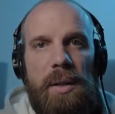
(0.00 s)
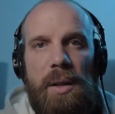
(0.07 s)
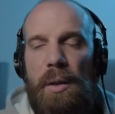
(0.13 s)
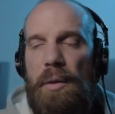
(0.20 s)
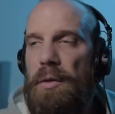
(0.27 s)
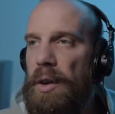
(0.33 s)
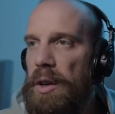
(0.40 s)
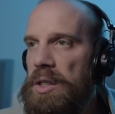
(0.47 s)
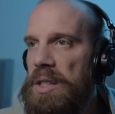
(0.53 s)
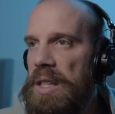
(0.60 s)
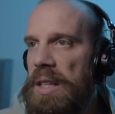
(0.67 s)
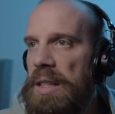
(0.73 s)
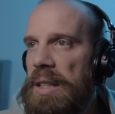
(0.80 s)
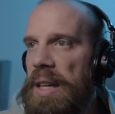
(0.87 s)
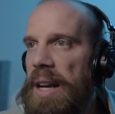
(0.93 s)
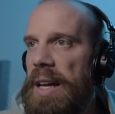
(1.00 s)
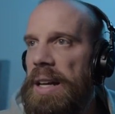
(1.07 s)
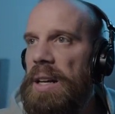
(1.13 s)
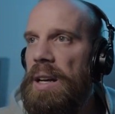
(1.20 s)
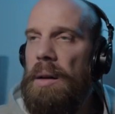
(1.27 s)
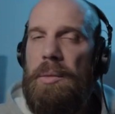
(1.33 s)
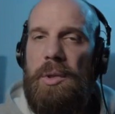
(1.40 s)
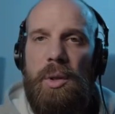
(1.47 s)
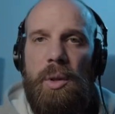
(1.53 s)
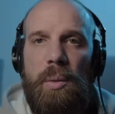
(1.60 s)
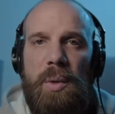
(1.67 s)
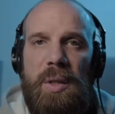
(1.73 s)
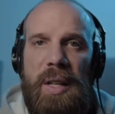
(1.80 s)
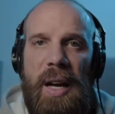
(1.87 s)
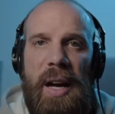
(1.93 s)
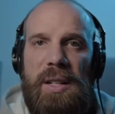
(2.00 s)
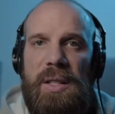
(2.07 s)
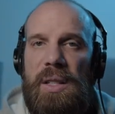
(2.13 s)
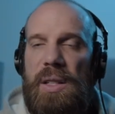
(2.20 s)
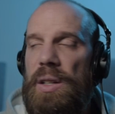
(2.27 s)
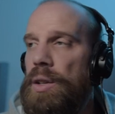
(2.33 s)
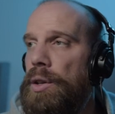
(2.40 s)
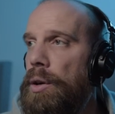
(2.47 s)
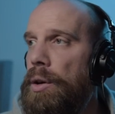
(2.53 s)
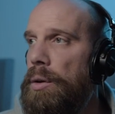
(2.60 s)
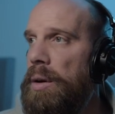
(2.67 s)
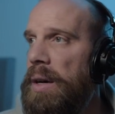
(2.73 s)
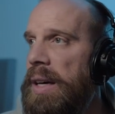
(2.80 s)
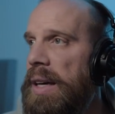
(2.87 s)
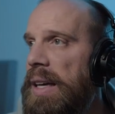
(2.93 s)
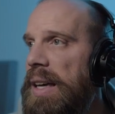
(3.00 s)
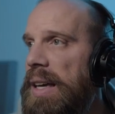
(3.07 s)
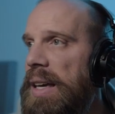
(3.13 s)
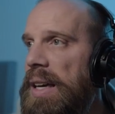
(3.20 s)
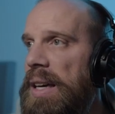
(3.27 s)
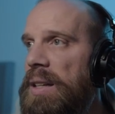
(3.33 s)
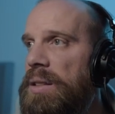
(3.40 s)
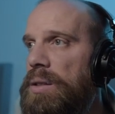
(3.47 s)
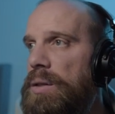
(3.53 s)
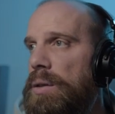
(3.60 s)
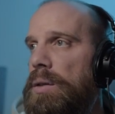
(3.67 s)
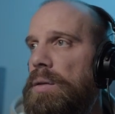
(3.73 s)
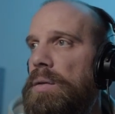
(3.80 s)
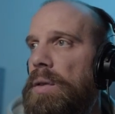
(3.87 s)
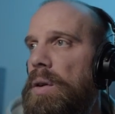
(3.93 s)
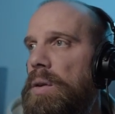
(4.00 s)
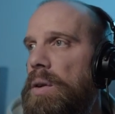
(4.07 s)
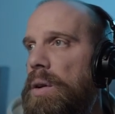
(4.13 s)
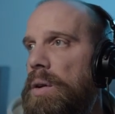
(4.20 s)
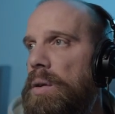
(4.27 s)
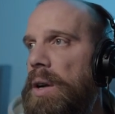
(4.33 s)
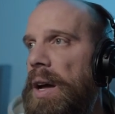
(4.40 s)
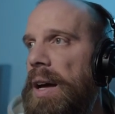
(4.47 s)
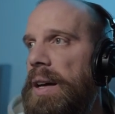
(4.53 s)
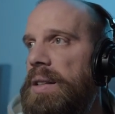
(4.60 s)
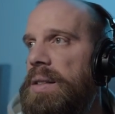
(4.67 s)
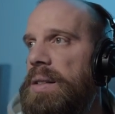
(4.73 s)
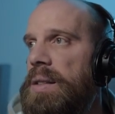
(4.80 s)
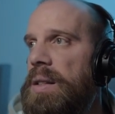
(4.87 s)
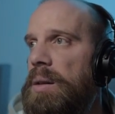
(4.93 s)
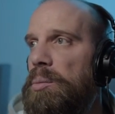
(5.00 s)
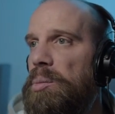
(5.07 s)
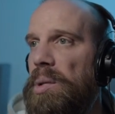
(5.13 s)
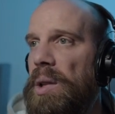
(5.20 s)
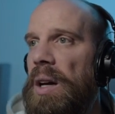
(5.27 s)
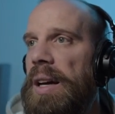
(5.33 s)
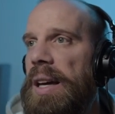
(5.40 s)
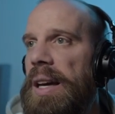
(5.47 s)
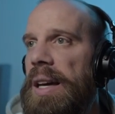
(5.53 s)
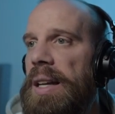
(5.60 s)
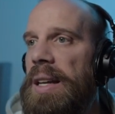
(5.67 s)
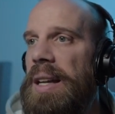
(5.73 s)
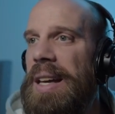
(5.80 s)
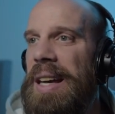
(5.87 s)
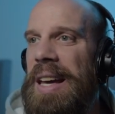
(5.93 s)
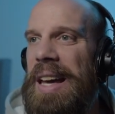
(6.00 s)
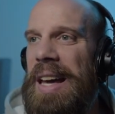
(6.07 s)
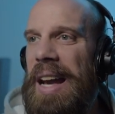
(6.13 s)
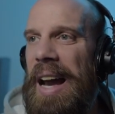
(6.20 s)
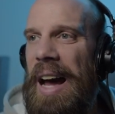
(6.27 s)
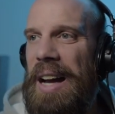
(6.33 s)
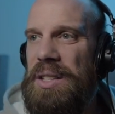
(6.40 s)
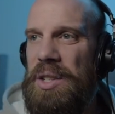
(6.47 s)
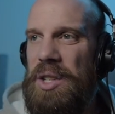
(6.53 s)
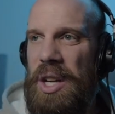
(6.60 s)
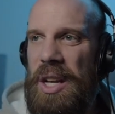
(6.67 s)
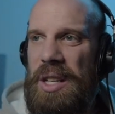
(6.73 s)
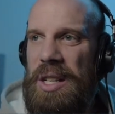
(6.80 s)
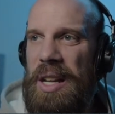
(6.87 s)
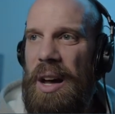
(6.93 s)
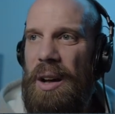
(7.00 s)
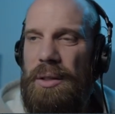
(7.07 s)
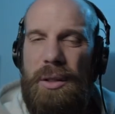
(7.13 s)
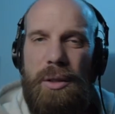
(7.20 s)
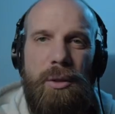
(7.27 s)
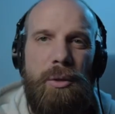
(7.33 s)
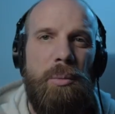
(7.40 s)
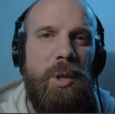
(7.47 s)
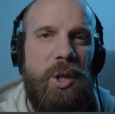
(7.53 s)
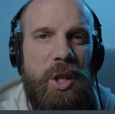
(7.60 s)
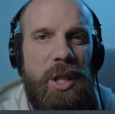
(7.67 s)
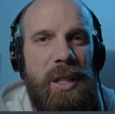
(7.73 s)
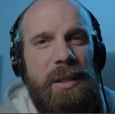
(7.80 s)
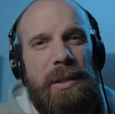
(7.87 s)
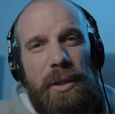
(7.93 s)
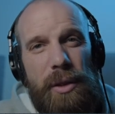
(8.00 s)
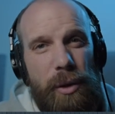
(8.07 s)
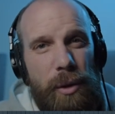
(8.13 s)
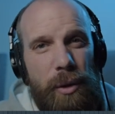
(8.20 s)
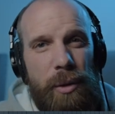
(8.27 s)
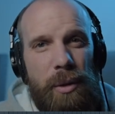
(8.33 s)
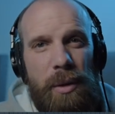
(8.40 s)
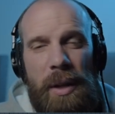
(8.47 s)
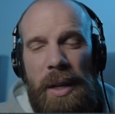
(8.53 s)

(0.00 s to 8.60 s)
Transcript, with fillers: So the first thing that I ended up doing was actually going into the vocodex plugin and I actually changed out to Machine 2.